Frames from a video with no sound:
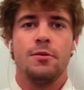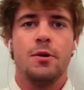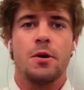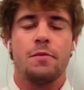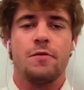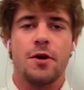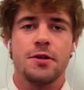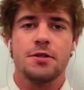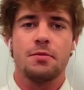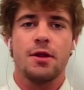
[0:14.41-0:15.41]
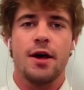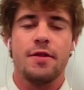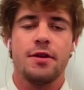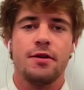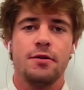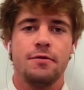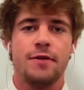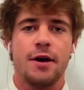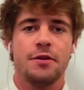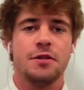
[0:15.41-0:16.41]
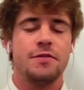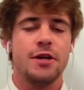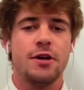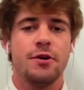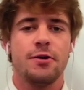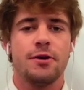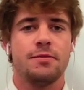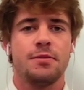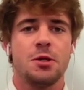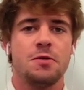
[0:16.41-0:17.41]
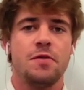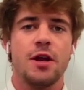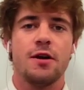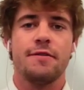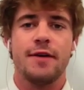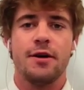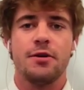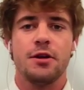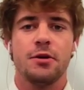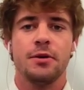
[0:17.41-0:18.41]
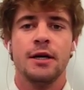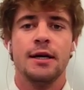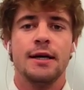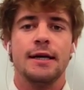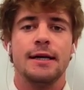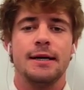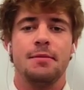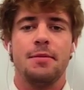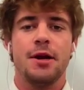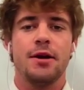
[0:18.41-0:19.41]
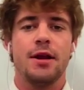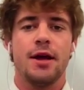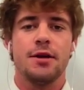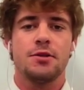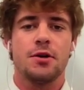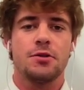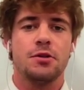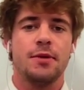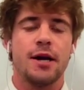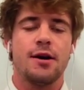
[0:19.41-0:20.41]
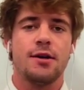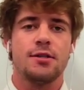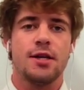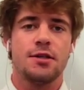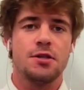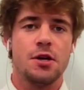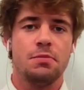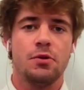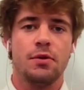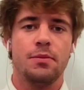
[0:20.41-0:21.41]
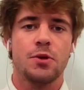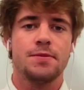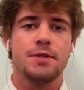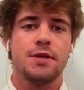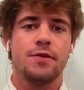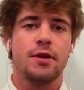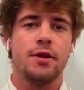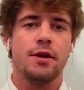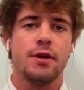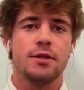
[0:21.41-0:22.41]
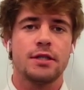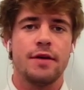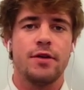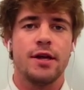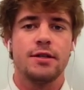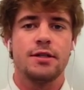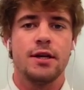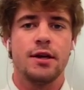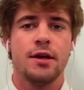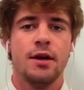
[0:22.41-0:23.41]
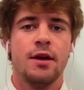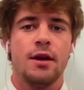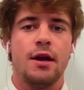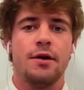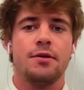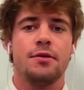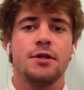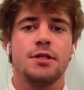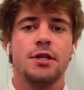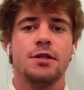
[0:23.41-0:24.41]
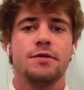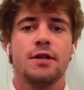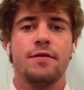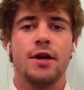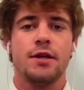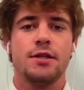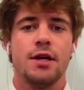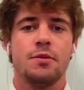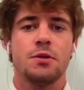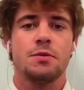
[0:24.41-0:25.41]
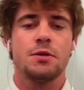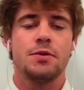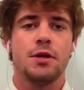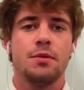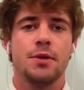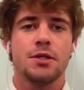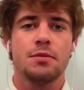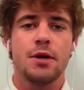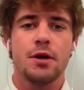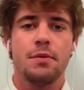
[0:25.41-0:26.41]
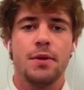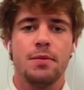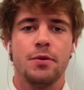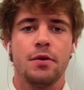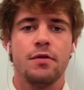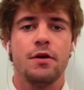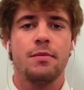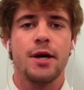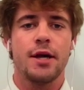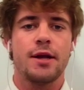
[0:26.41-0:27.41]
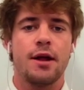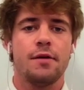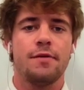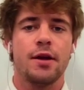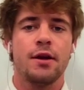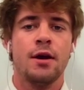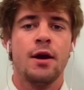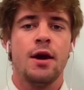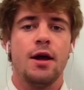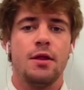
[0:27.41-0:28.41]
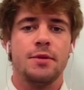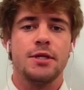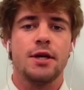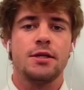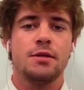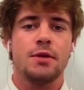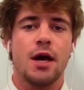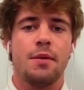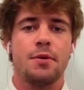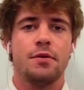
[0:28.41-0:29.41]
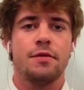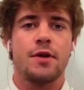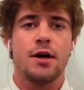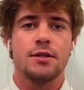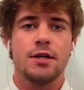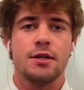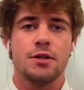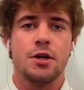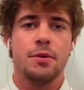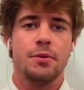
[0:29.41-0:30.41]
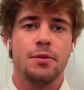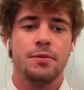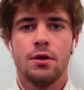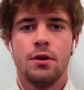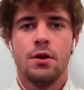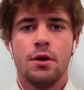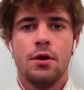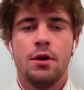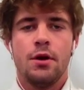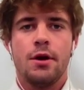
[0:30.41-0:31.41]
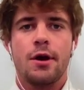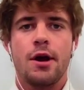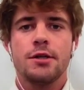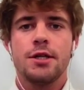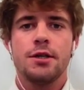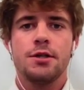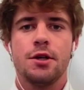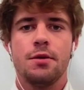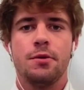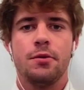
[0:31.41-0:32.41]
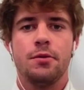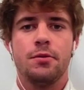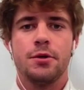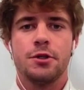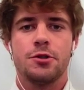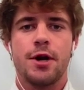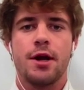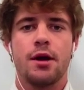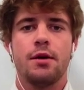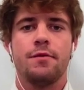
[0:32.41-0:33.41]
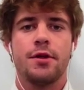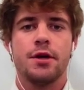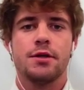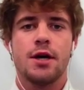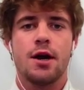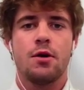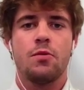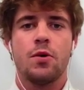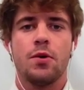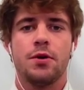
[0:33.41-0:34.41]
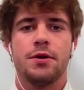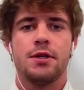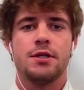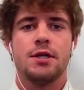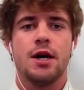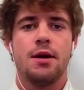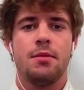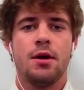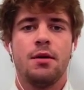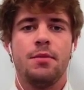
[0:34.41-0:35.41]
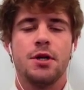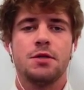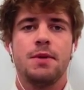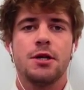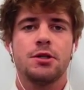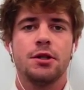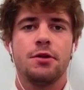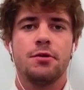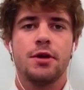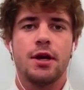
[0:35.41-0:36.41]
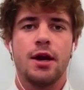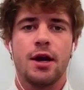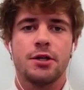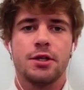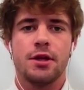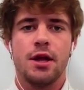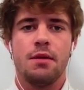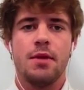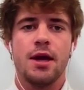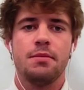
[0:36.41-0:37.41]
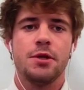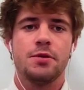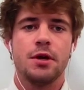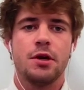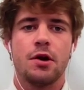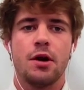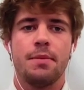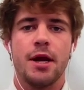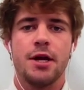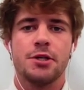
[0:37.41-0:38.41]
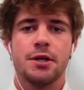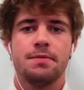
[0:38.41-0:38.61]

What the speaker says: Welcome friends, I'm glad that you found this video or this video found you. I'm here today to talk to you about Constantinople and more specifically the year 718. Now the siege of 718 was between the Muslim Arab people of the Umayyad Caliphate and the Byzantium capital of Constantinople. Now Constantinople was a trading hub for the entire world at this time, but especially through the connection that it made between Europe and Asia.